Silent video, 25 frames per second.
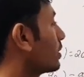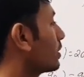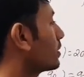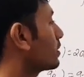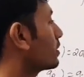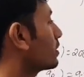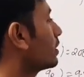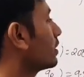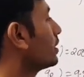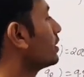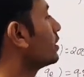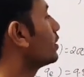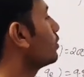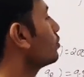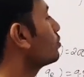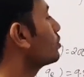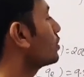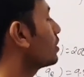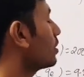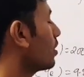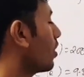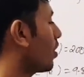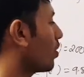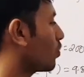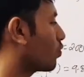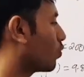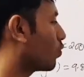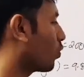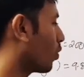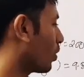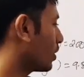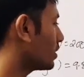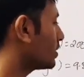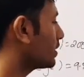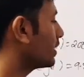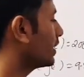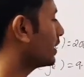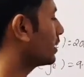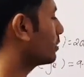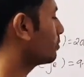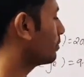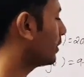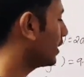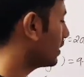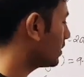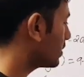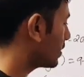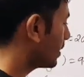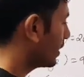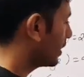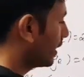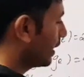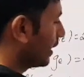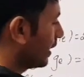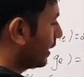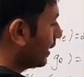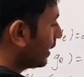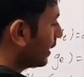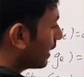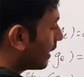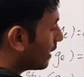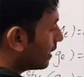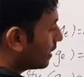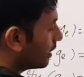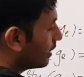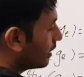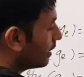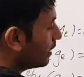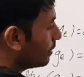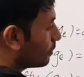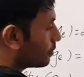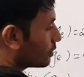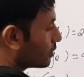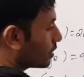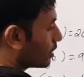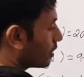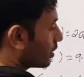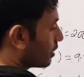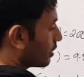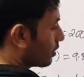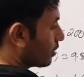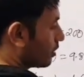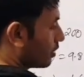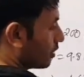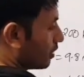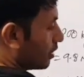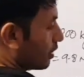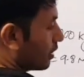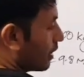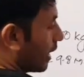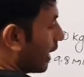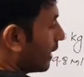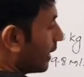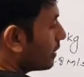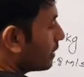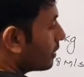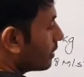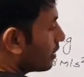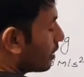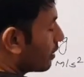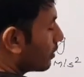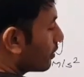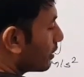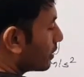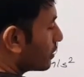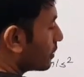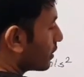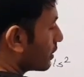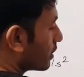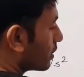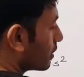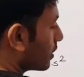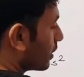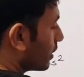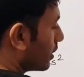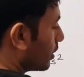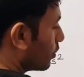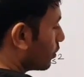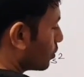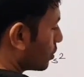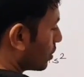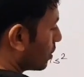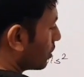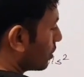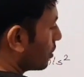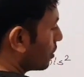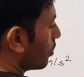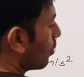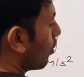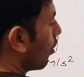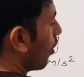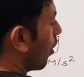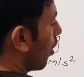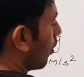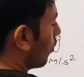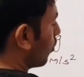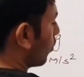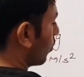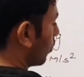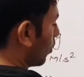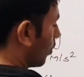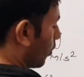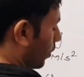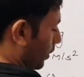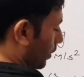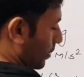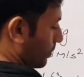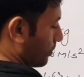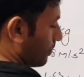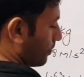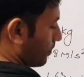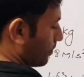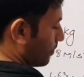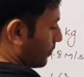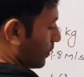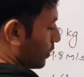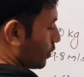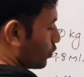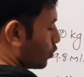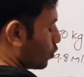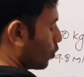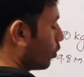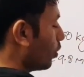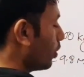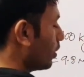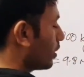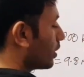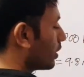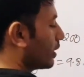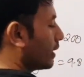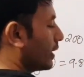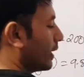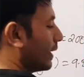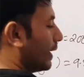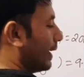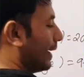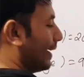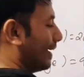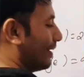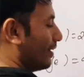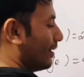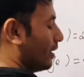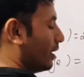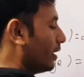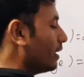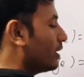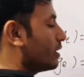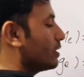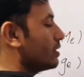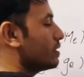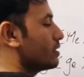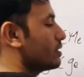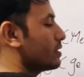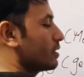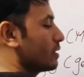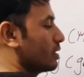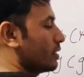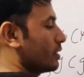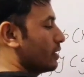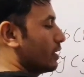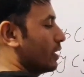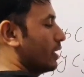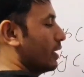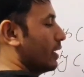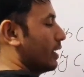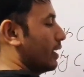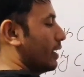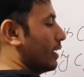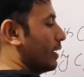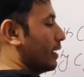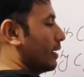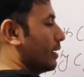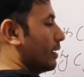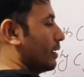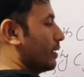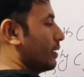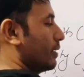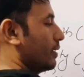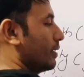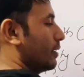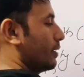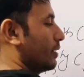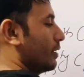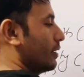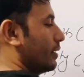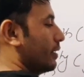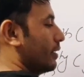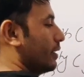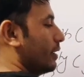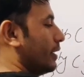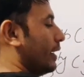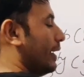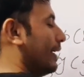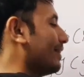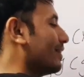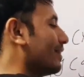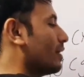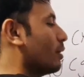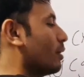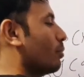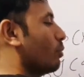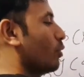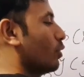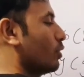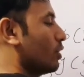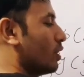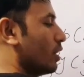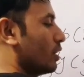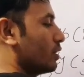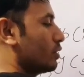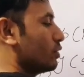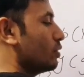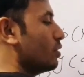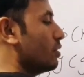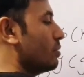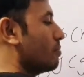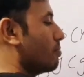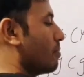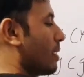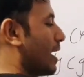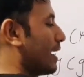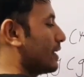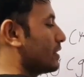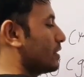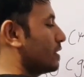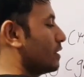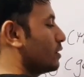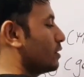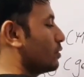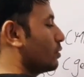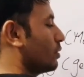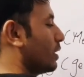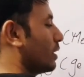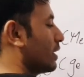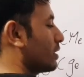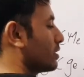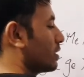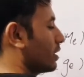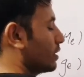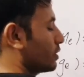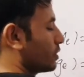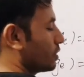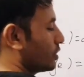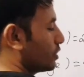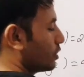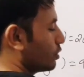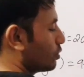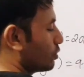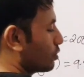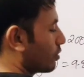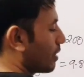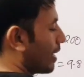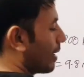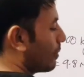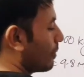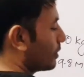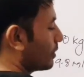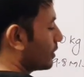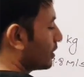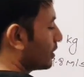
Newton of force. It means he can lift 1960 Newton of the load. So it is in the moon also, mass into acceleration due to gravity of